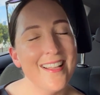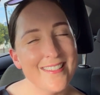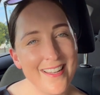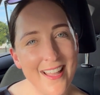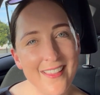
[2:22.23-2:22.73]

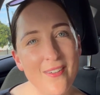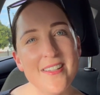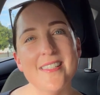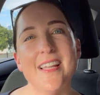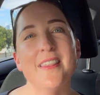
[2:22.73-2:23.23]
So now that you
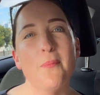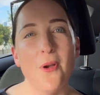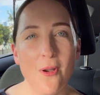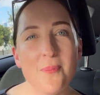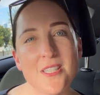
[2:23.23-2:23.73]
understand the
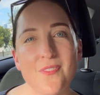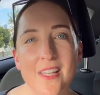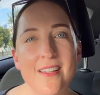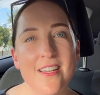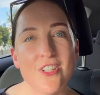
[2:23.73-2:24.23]
purpose of the
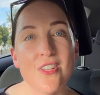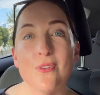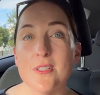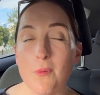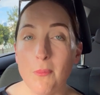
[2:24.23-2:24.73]
condition, there
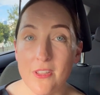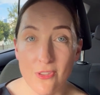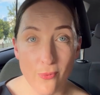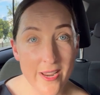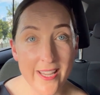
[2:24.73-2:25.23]
is probably
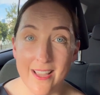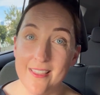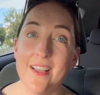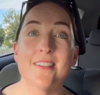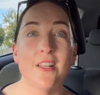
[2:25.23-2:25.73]
three key
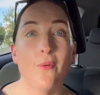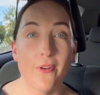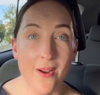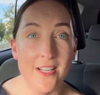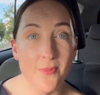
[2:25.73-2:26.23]
things that I want
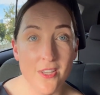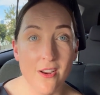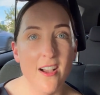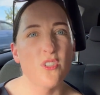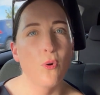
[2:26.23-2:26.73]
to raise with you
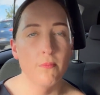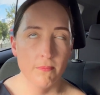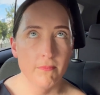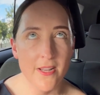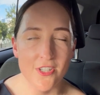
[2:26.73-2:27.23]
guys or
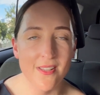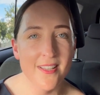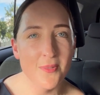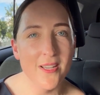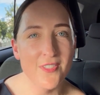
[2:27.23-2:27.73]
mention in
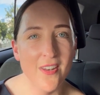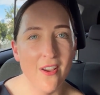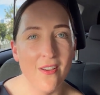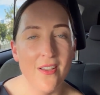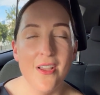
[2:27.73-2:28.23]
this week's
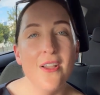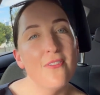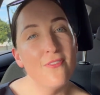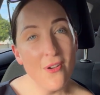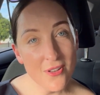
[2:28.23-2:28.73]
video.
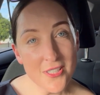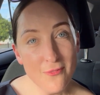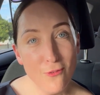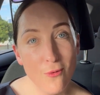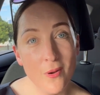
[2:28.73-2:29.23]
First
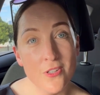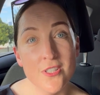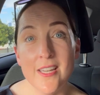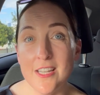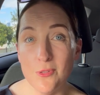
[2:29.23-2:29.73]
and foremost,
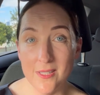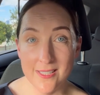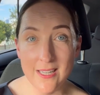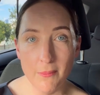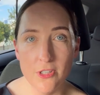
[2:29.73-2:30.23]
you need to
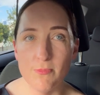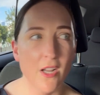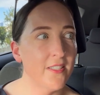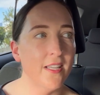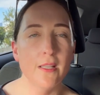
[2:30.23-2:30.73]
establish,
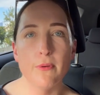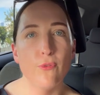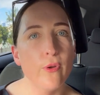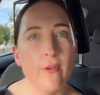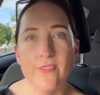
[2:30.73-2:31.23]
ideally
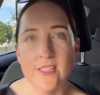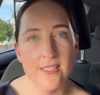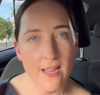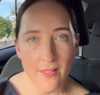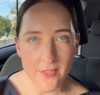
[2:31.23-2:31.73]
before you even
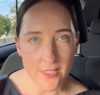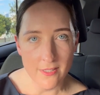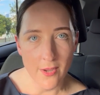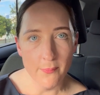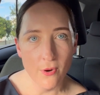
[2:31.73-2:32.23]
start the
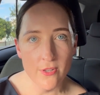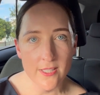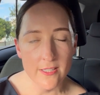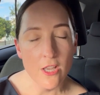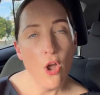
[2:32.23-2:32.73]
design
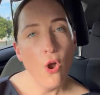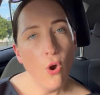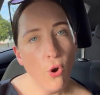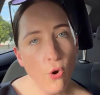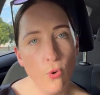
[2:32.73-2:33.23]
process,
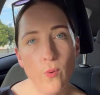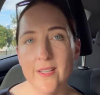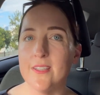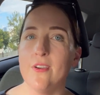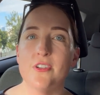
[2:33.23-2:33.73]
who
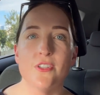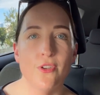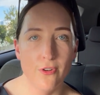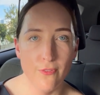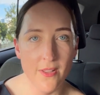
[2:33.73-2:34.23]
is going to
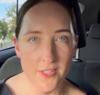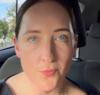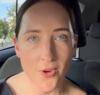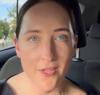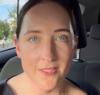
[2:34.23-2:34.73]
certify this
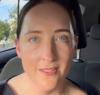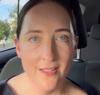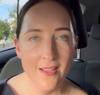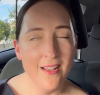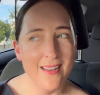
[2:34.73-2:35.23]
works.
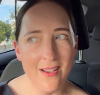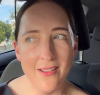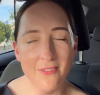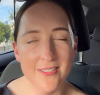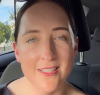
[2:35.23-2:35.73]
Now,
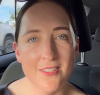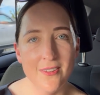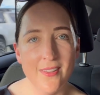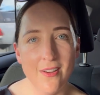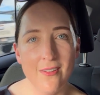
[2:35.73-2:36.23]
everyone sits there
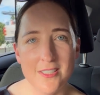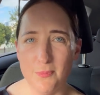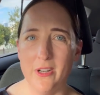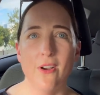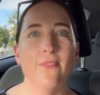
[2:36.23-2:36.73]
and they go, it's
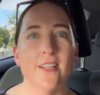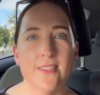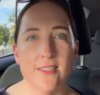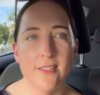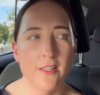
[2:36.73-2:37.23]
pretty obvious,
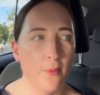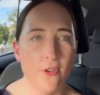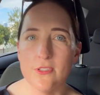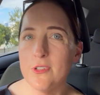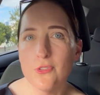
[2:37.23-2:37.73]
isn't it? The
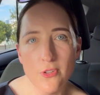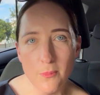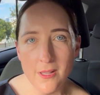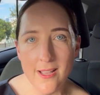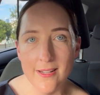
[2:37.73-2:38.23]
person who drew the
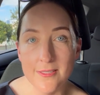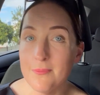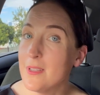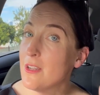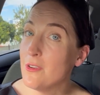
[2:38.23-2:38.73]
plans.
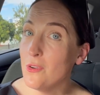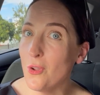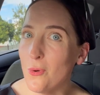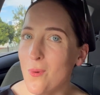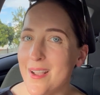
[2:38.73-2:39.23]

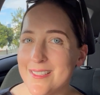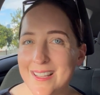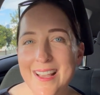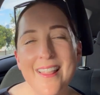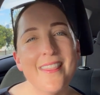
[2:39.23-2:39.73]
Not always.
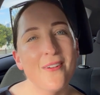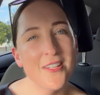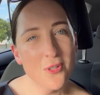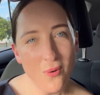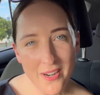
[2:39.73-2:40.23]
There
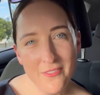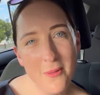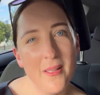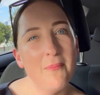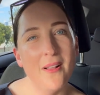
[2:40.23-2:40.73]
is quite a few
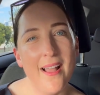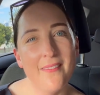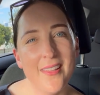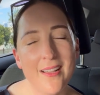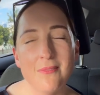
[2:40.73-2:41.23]
people
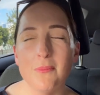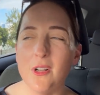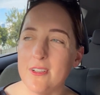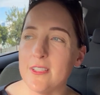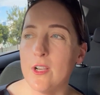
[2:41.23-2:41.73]
out there, I'm
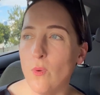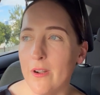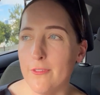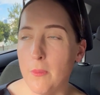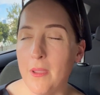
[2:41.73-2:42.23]
not going to say quite
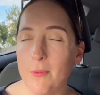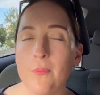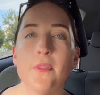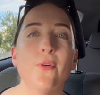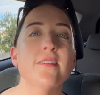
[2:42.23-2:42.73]
a few people,
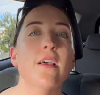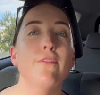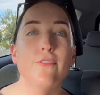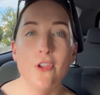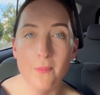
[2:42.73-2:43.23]
there is a
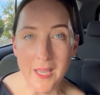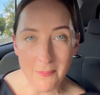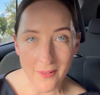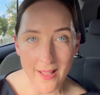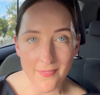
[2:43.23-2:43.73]
few
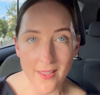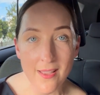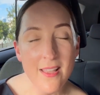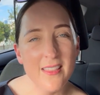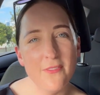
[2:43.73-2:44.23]
people out there
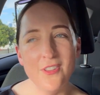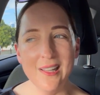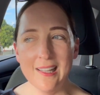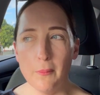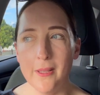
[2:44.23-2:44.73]
that feel
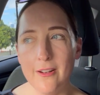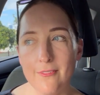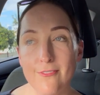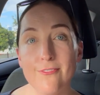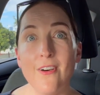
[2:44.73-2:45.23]
a little bit
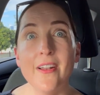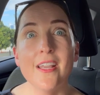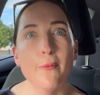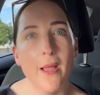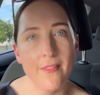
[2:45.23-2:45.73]

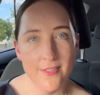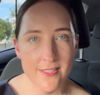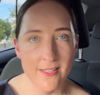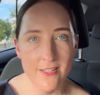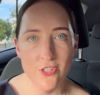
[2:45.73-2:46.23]
funny about this
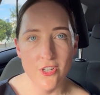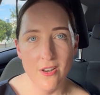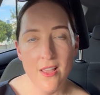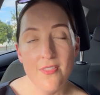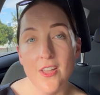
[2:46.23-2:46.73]
condition.
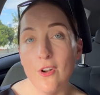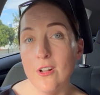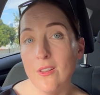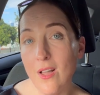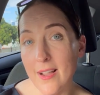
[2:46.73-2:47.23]
They
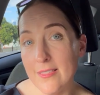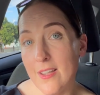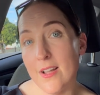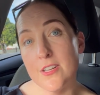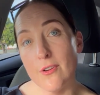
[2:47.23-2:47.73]
don't like the
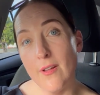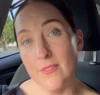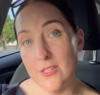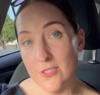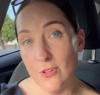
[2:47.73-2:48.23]
idea of
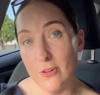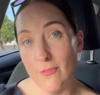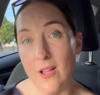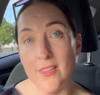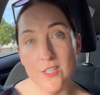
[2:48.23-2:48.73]
having to
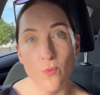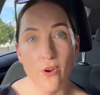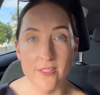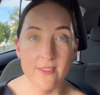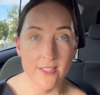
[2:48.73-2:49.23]
certify these
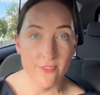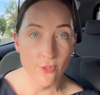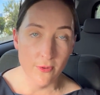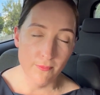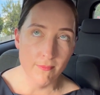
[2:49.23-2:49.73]
works in this
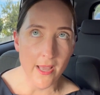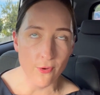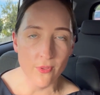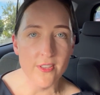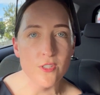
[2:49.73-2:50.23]
sort of
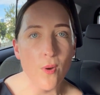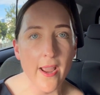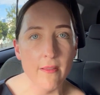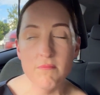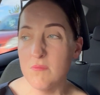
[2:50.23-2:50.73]
manner or this
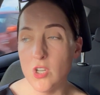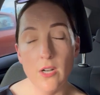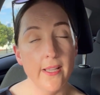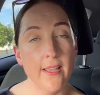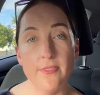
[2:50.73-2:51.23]
way.
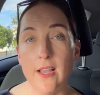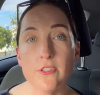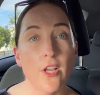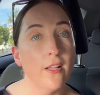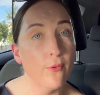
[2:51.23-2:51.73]
Totally get that,
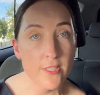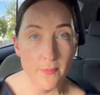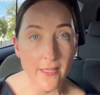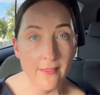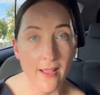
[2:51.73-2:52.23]
totally
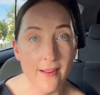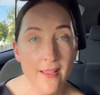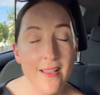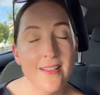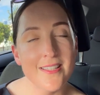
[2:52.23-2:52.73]
respect that.
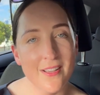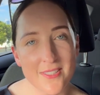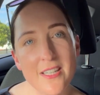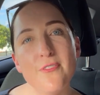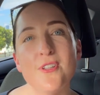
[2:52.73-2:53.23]
So yeah, I've
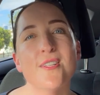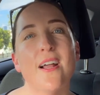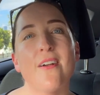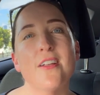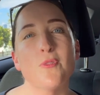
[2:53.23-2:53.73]
seen a few
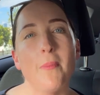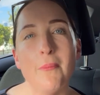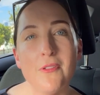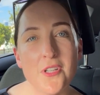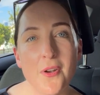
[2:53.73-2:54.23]
scenarios where
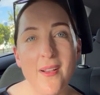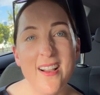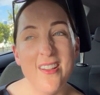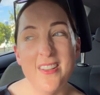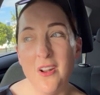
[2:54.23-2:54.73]
people have turned around and
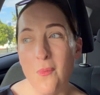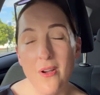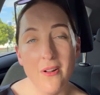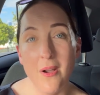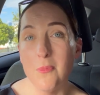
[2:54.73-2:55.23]
go, you know
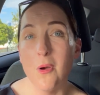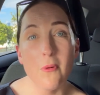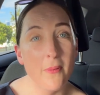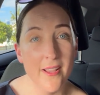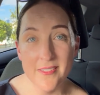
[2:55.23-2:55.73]
what, I'm not
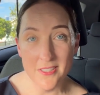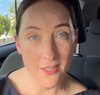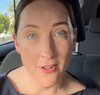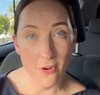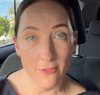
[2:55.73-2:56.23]
prepared to
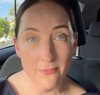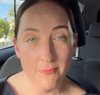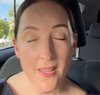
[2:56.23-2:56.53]
sign off.